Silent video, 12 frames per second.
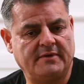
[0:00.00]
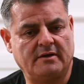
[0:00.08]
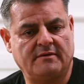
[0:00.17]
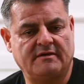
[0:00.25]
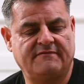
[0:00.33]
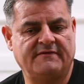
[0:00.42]

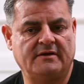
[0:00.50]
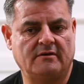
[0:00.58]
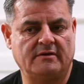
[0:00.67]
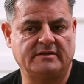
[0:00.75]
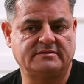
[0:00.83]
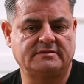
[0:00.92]
they feel
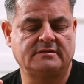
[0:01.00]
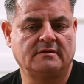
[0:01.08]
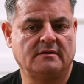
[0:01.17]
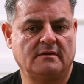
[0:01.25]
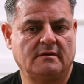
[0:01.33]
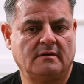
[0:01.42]
it's,
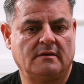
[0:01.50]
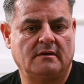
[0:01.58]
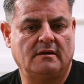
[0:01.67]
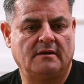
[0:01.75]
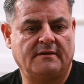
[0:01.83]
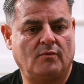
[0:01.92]

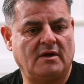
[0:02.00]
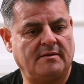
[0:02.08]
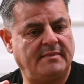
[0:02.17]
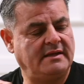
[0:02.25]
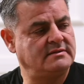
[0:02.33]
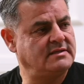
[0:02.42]
they want to
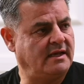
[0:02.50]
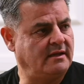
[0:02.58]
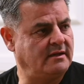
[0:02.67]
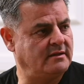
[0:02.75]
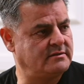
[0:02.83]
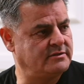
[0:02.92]
maintain
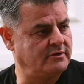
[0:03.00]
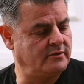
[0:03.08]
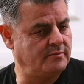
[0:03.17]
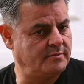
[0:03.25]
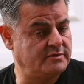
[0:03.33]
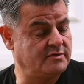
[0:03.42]
it
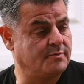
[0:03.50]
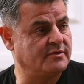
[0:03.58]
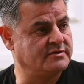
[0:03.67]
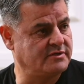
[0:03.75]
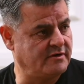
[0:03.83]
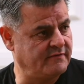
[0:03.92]
to
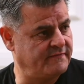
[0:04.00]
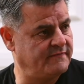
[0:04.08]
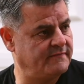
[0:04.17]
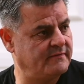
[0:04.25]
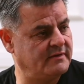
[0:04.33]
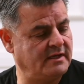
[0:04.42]
preserve
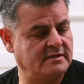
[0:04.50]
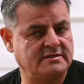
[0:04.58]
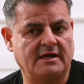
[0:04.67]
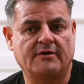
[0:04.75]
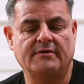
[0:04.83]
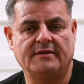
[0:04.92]
the
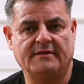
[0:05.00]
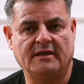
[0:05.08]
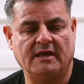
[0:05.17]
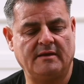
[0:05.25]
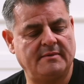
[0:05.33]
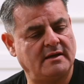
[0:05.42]
integrity of the
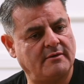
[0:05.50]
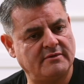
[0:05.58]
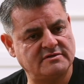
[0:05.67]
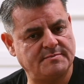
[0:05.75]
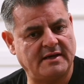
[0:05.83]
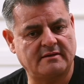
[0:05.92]
game, and I
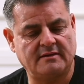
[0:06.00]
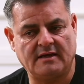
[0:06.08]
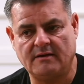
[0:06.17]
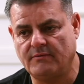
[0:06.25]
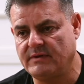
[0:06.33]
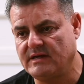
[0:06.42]
respect
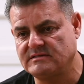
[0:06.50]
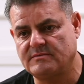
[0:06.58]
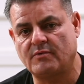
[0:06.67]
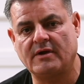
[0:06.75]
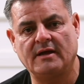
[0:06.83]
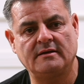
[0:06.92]
that. We as a
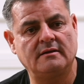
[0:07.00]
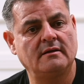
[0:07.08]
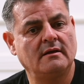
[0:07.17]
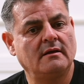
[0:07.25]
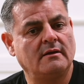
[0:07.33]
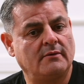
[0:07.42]
brand
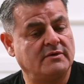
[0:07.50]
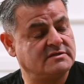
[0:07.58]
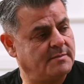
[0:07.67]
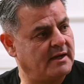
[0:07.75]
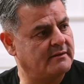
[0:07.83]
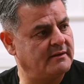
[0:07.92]

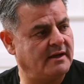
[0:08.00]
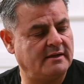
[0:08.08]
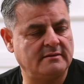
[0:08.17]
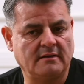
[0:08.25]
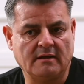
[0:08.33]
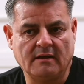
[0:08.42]
respect that.
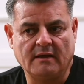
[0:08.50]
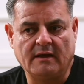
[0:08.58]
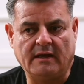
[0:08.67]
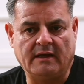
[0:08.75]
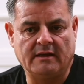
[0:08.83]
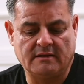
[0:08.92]

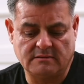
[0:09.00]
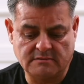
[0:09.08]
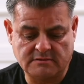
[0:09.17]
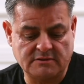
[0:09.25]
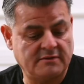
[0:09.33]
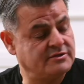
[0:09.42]
And
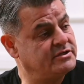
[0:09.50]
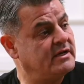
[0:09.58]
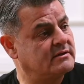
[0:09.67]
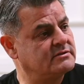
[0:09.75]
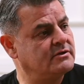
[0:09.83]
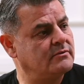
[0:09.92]
so the
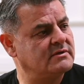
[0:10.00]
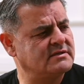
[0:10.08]
GX2 was